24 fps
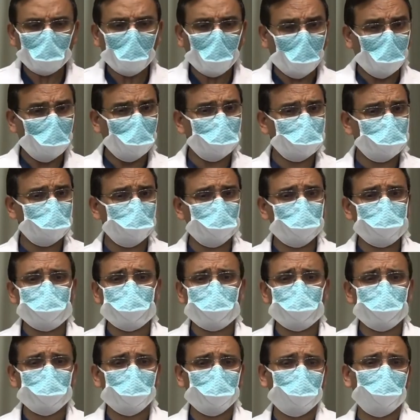And as I
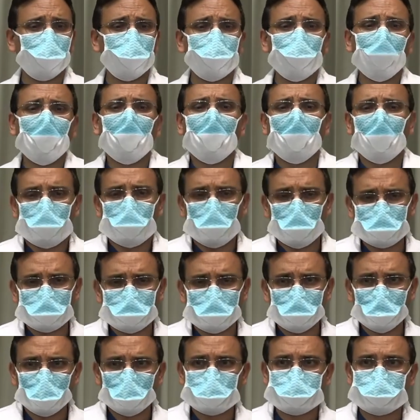mentioned, we have
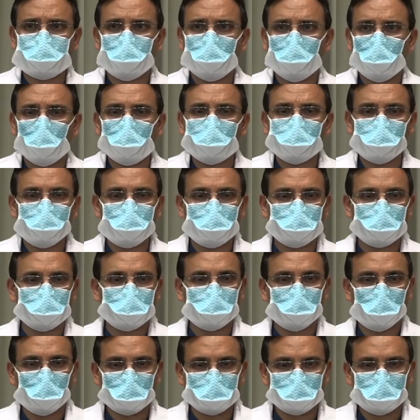Washington Hospital and all the resources
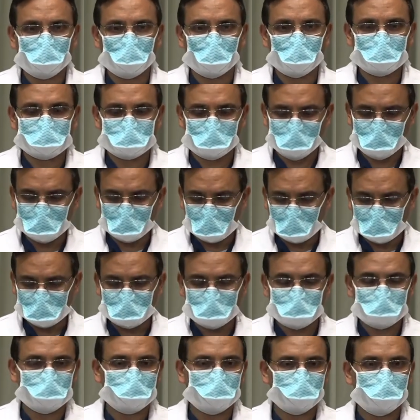of Washington Hospital behind
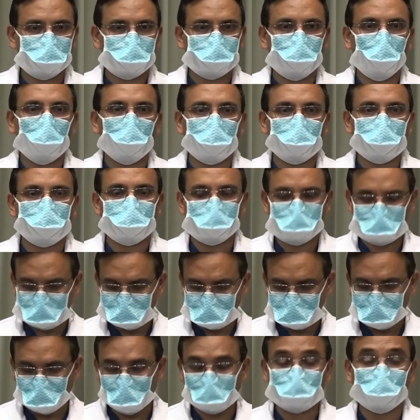us as well, which,
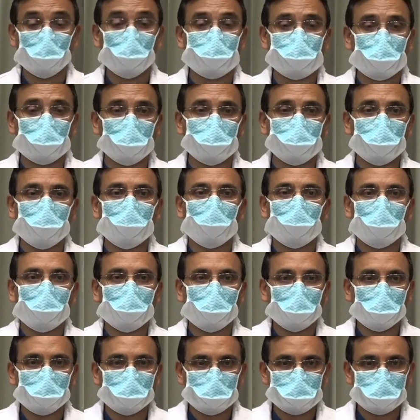which makes our job a
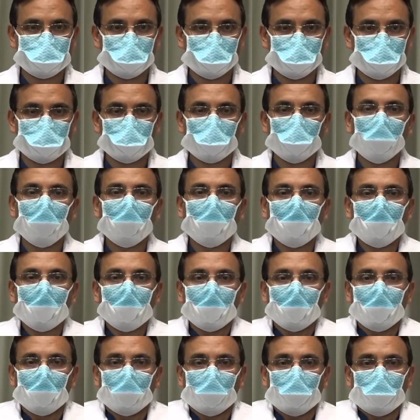lot easier
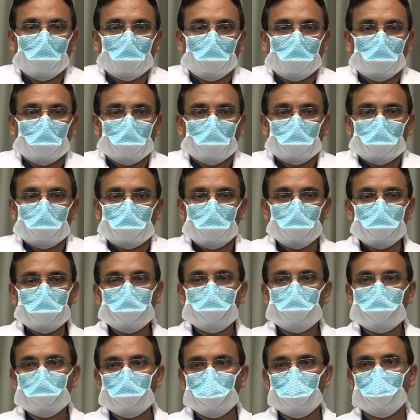we
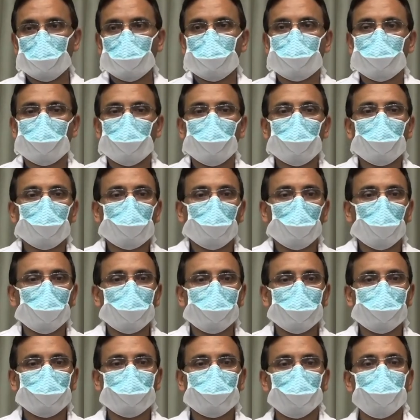do what we
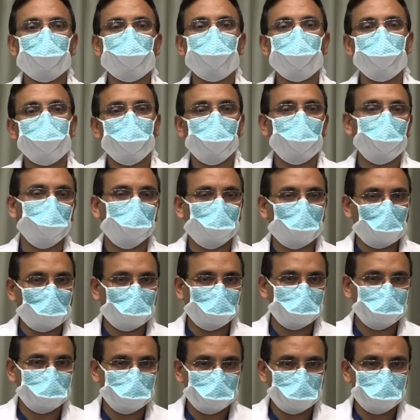call failure mode
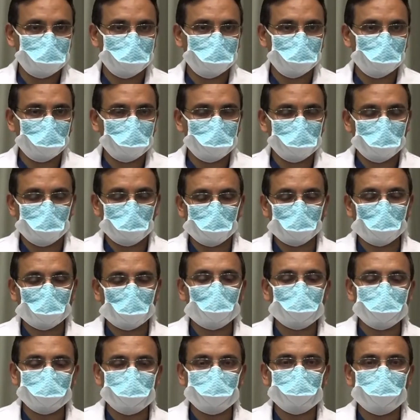analysis. Failure
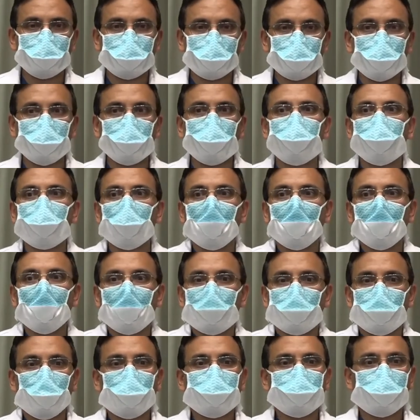analysis is
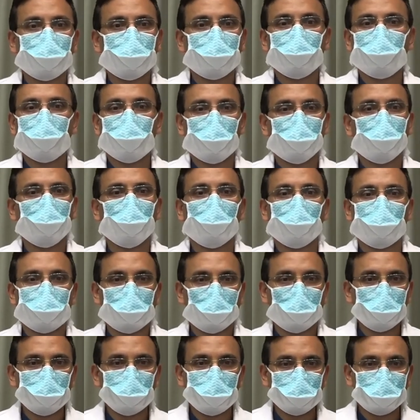basically looking at a
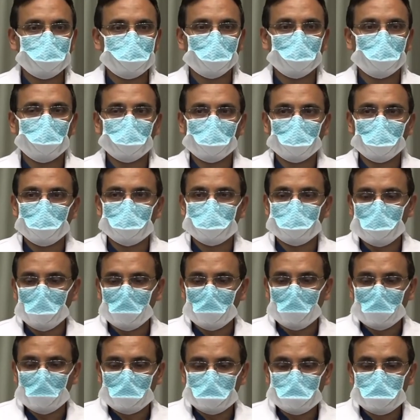problem and saying, okay,
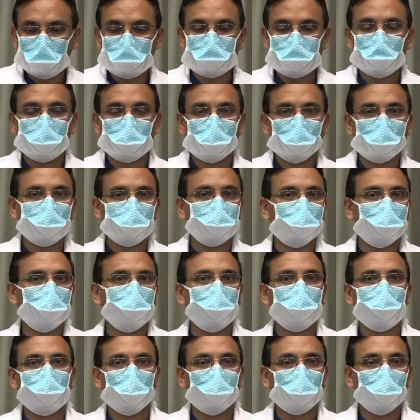usually by the
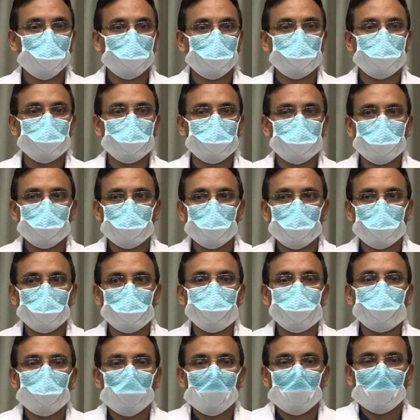time they come to see
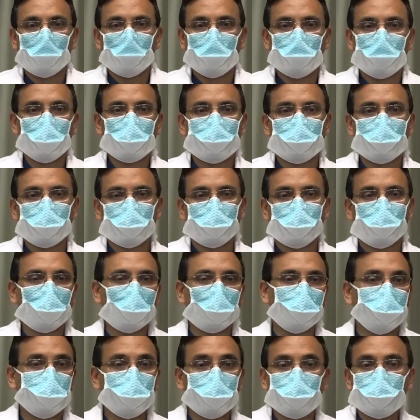us, the patients have
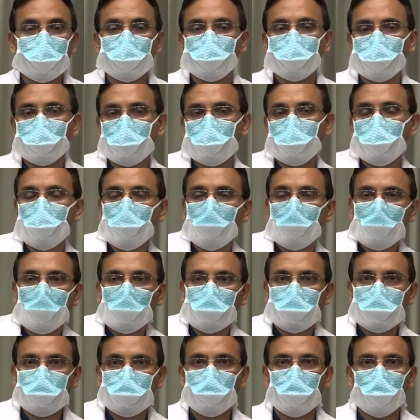had a wound for
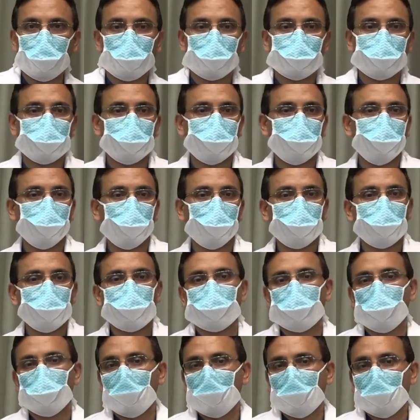two weeks, two
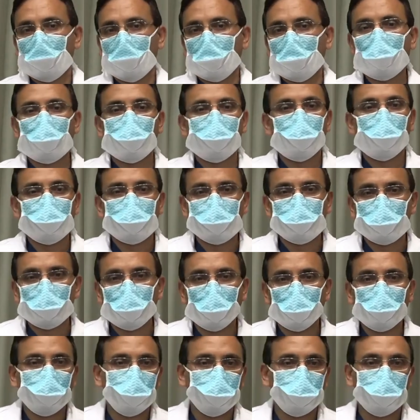months. I had a patient who
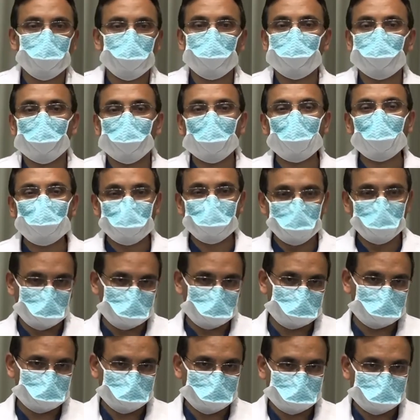came in a wound for eight
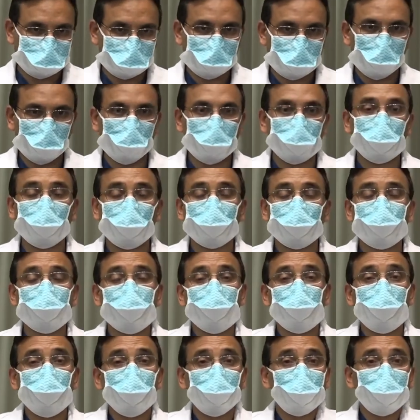years. It took us a
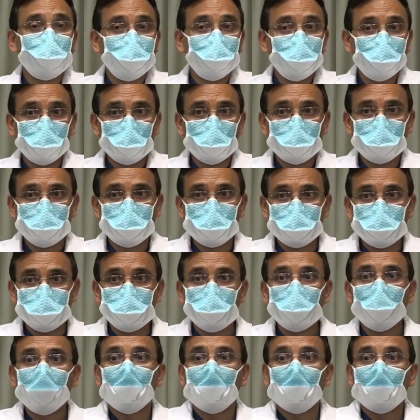year to heal the wound,
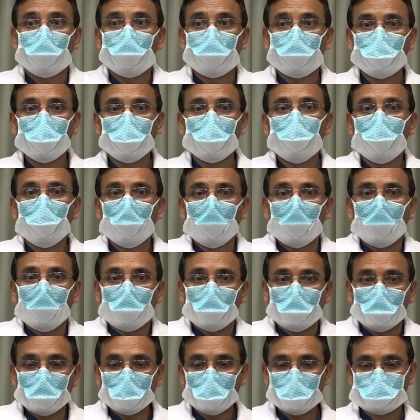but
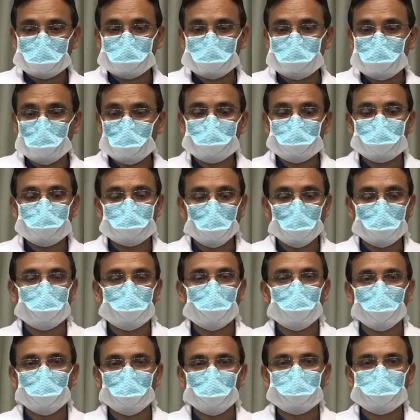there's been
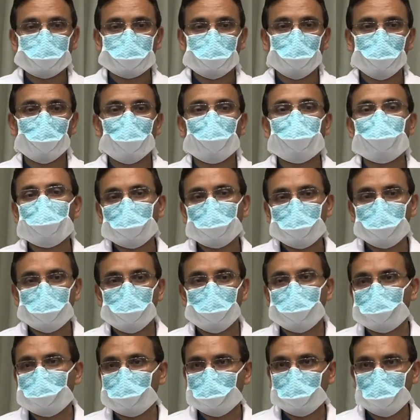something that's preventing the
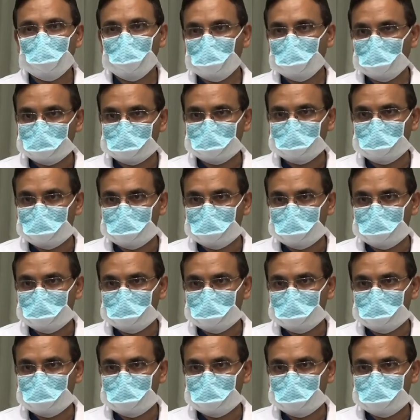wound from healing.